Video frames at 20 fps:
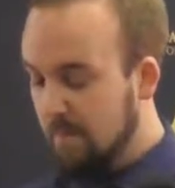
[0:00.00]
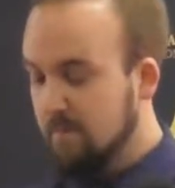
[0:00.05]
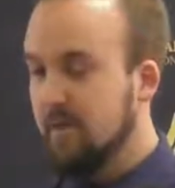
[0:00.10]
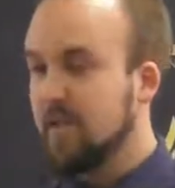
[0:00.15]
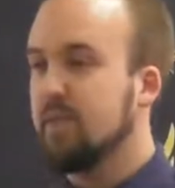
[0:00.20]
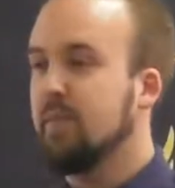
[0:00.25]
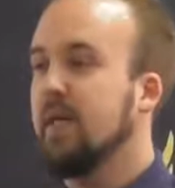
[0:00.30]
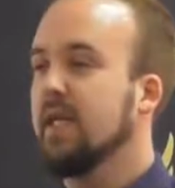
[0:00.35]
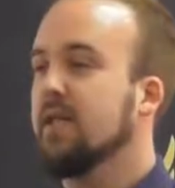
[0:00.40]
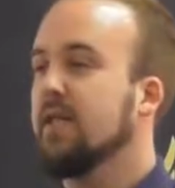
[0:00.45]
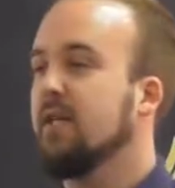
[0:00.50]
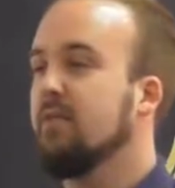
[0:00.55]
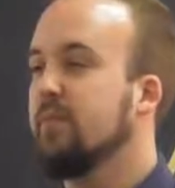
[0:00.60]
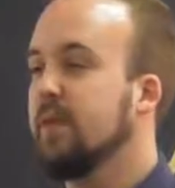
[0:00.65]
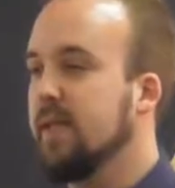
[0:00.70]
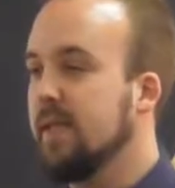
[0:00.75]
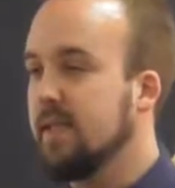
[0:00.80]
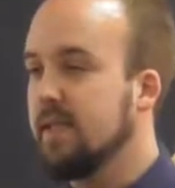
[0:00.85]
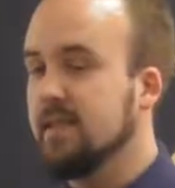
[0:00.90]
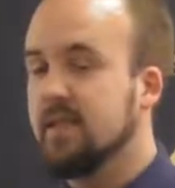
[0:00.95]
Respect their
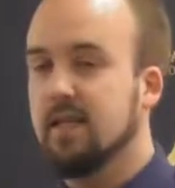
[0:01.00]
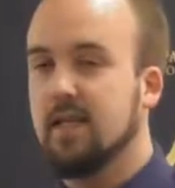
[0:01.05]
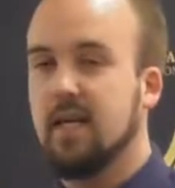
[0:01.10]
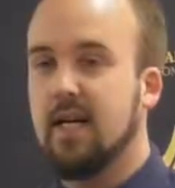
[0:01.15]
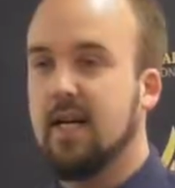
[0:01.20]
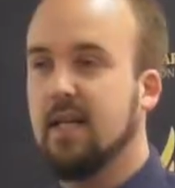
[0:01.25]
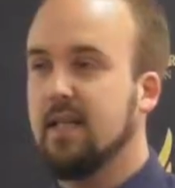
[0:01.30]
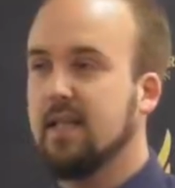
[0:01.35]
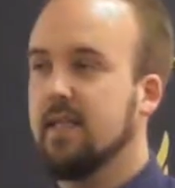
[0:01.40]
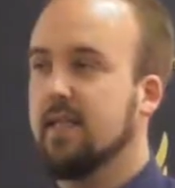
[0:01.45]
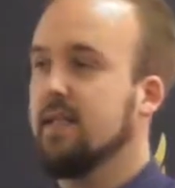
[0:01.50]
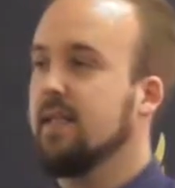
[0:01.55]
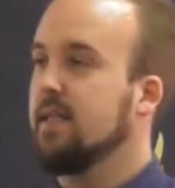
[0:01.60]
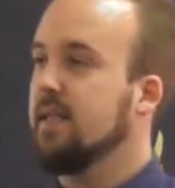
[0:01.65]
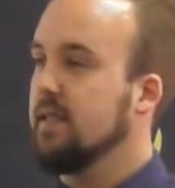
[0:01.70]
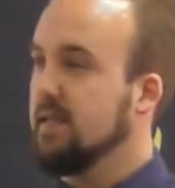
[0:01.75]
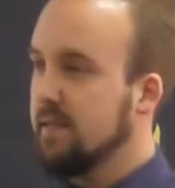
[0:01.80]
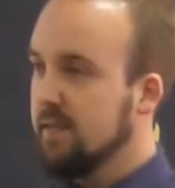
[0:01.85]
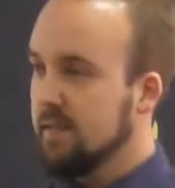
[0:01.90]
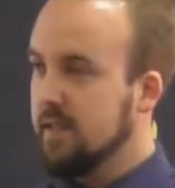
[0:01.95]
opinions.
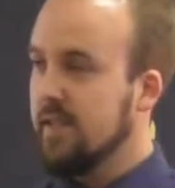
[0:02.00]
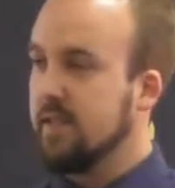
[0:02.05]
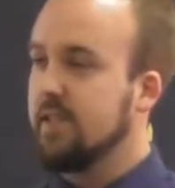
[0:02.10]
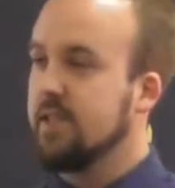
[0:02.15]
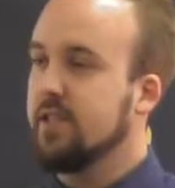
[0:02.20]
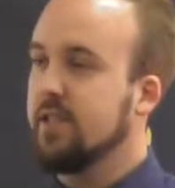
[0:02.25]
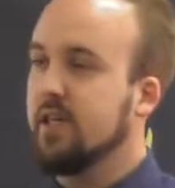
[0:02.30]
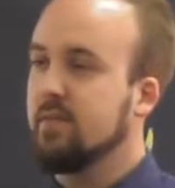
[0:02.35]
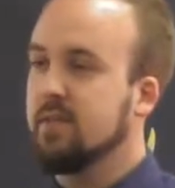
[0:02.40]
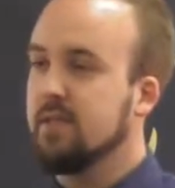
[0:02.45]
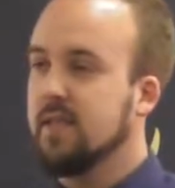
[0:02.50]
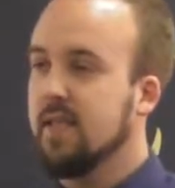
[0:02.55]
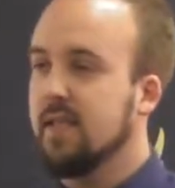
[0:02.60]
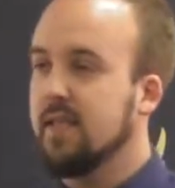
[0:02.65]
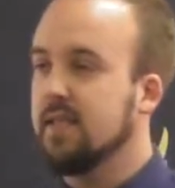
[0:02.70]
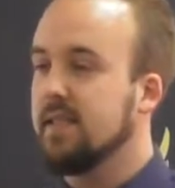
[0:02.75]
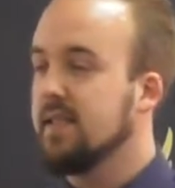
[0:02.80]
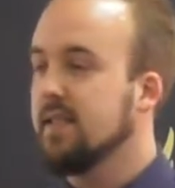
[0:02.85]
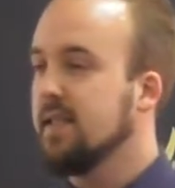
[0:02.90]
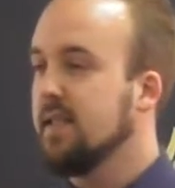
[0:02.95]
Larry Sharp said
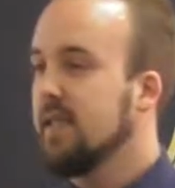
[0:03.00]
it.